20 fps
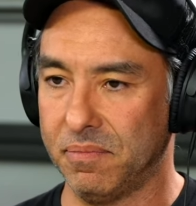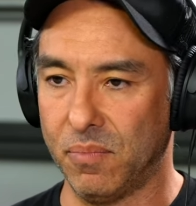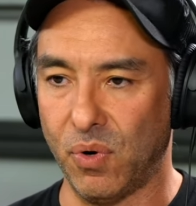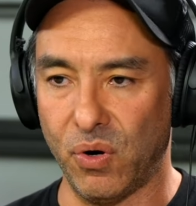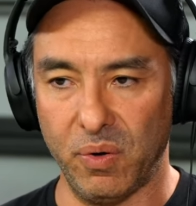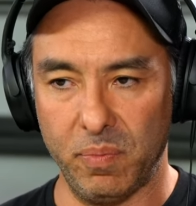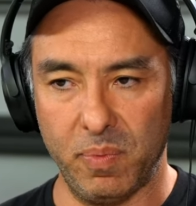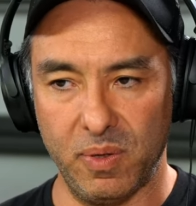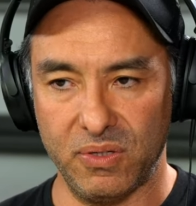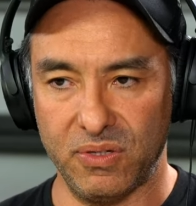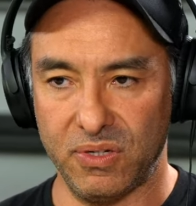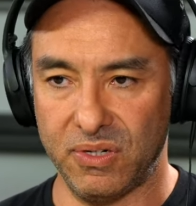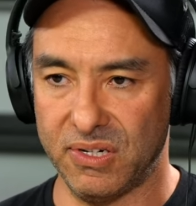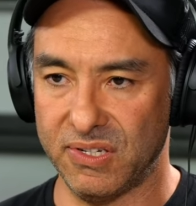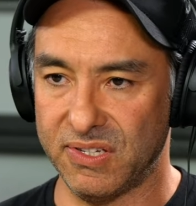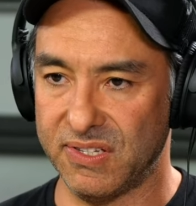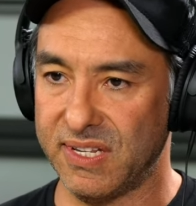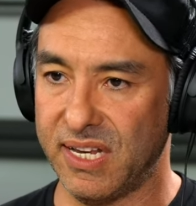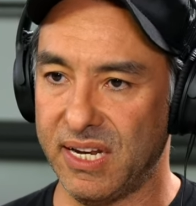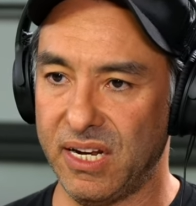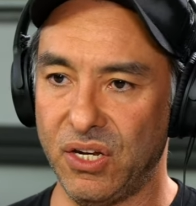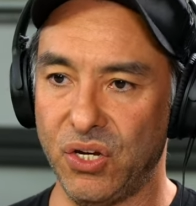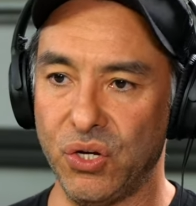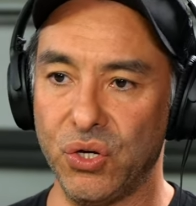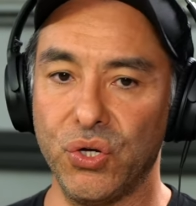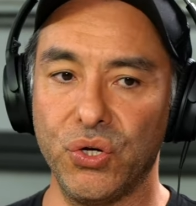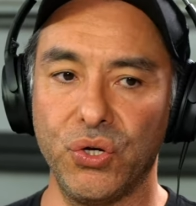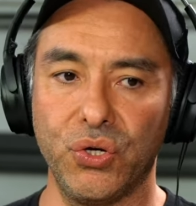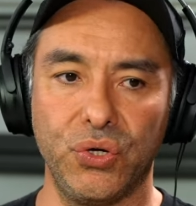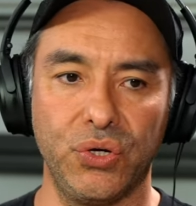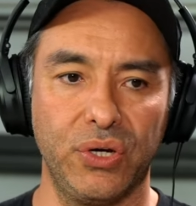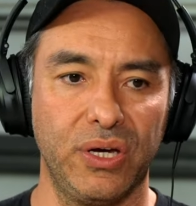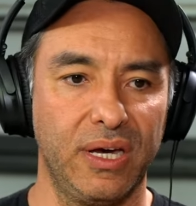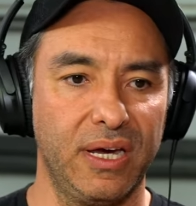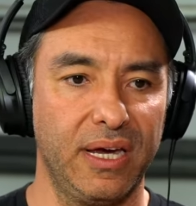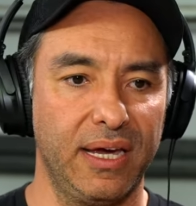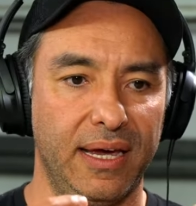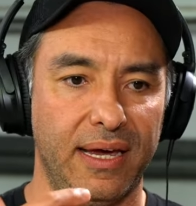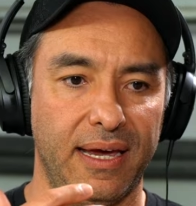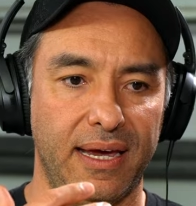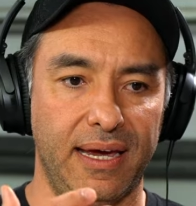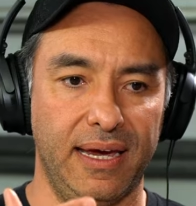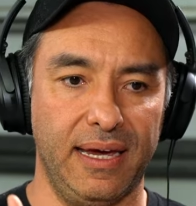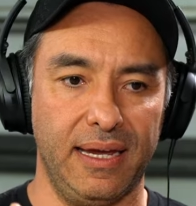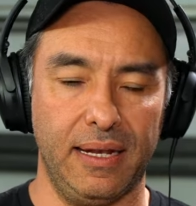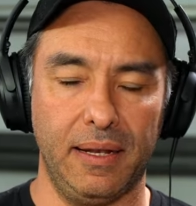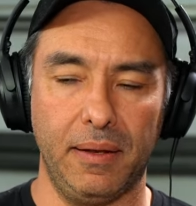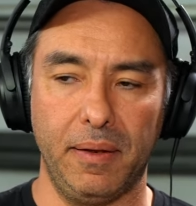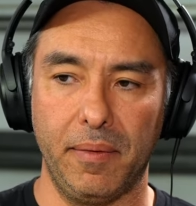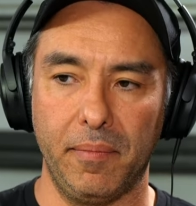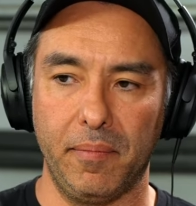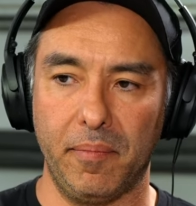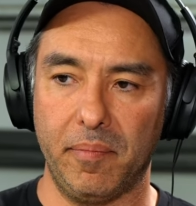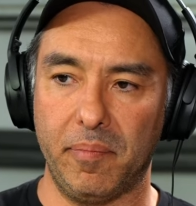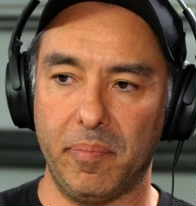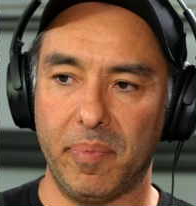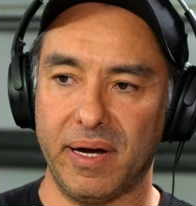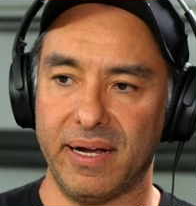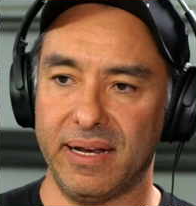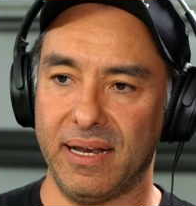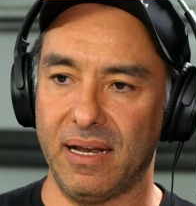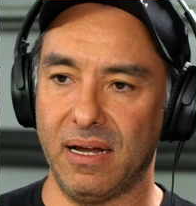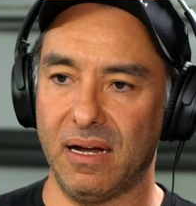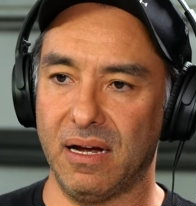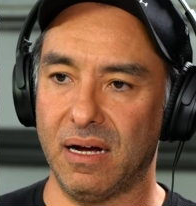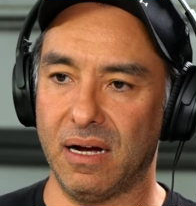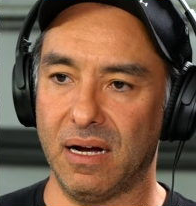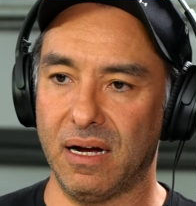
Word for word: more opportunities than you and but